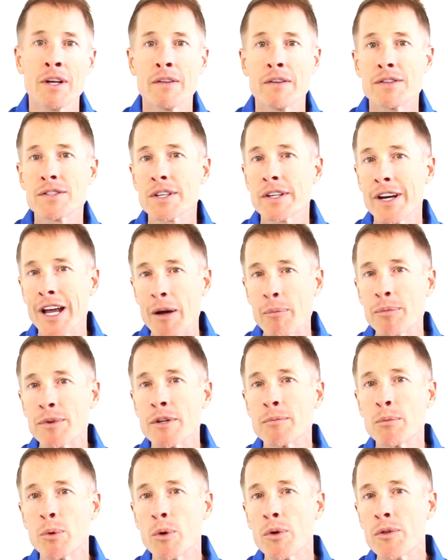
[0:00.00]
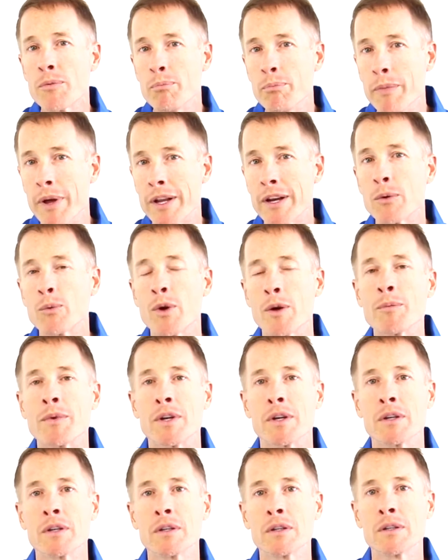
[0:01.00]
This can happen to both men and
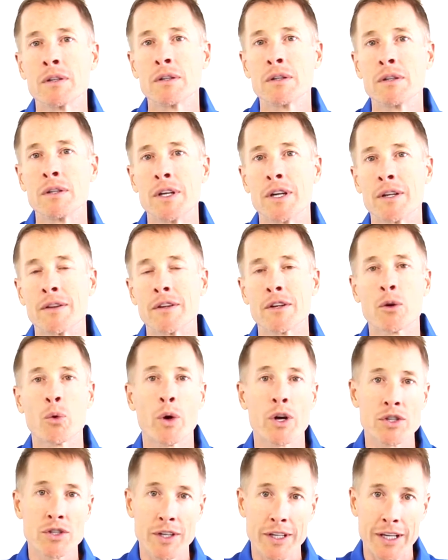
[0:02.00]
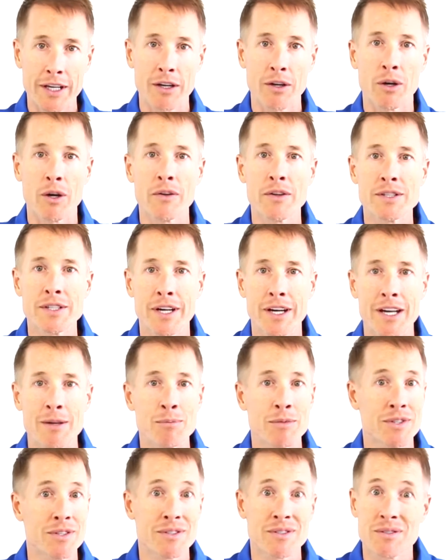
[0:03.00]
women. And the question I get all the
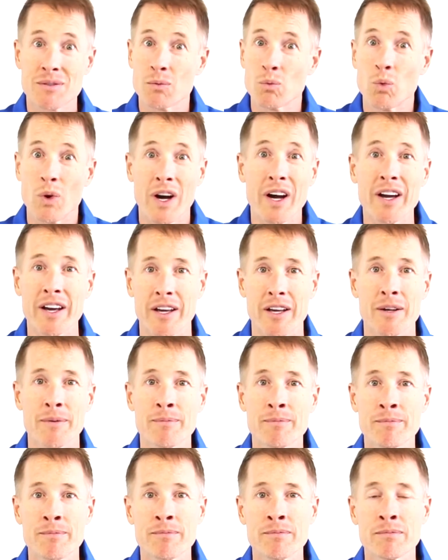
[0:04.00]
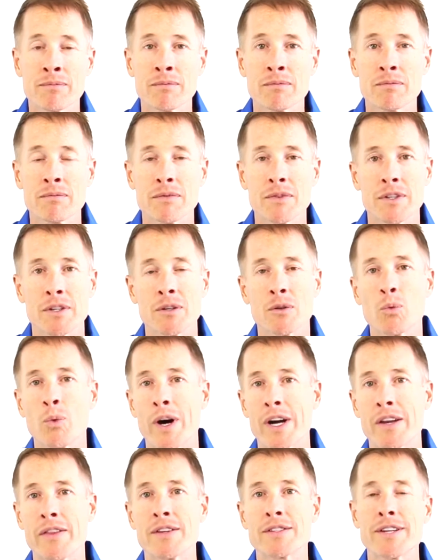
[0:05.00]
time is, why? You know,
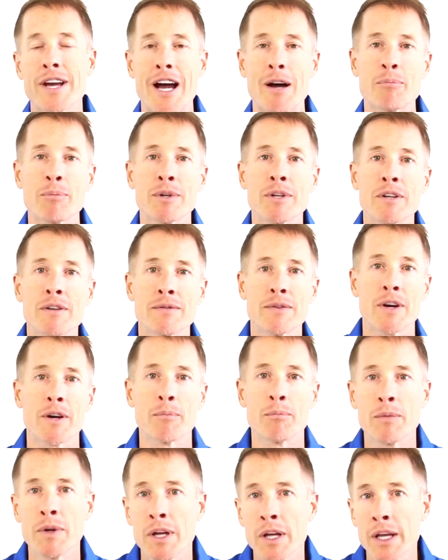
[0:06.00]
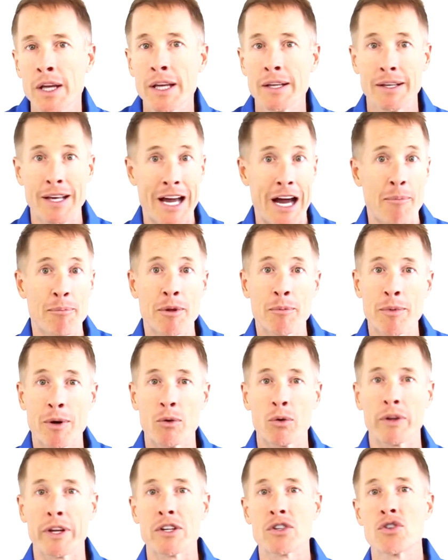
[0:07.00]
why did this happen if I'm happy in my
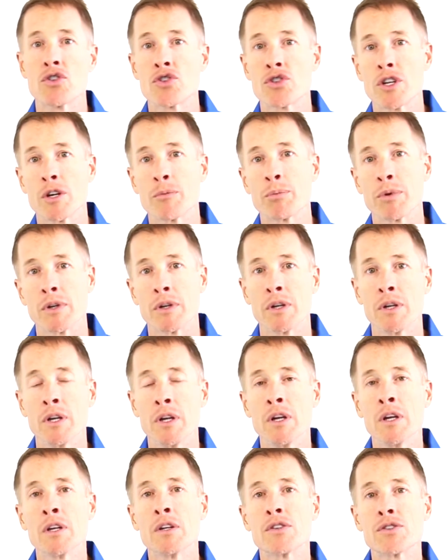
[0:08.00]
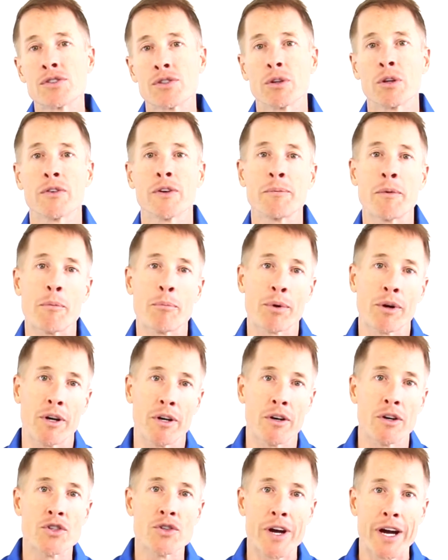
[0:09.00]
relationship and still find my
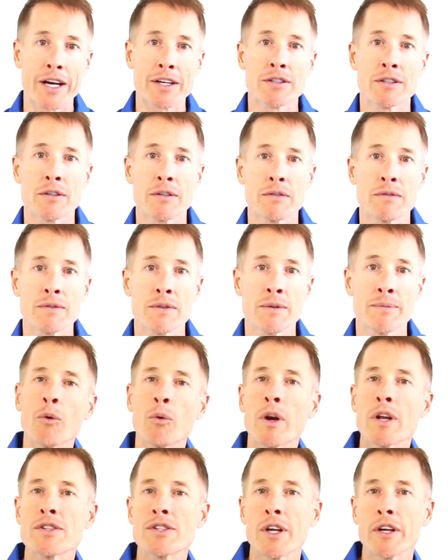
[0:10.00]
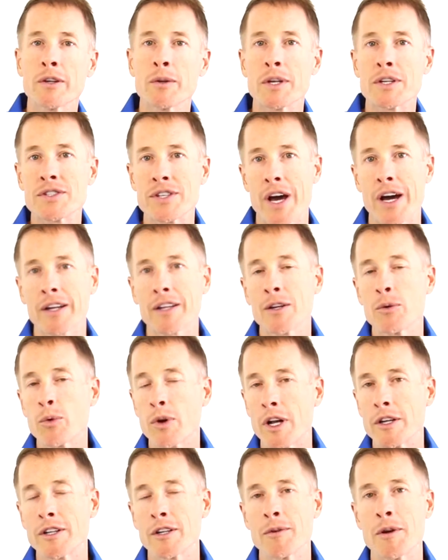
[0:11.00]
partner attractive? I want to tell you exactly
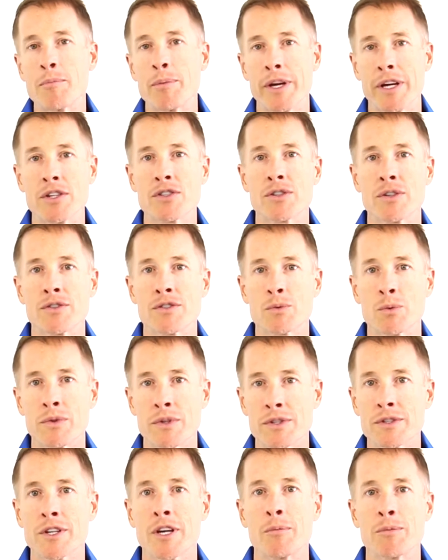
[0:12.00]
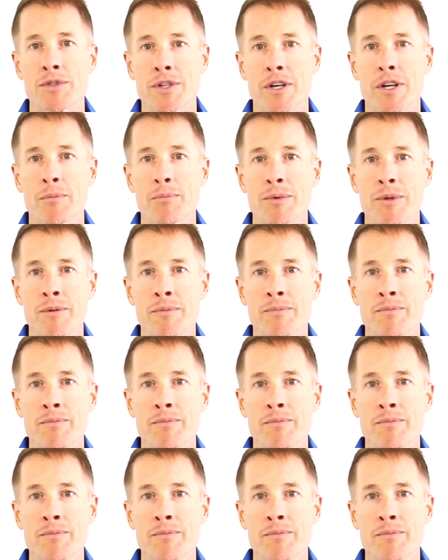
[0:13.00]
what I tell my patients when this comes up.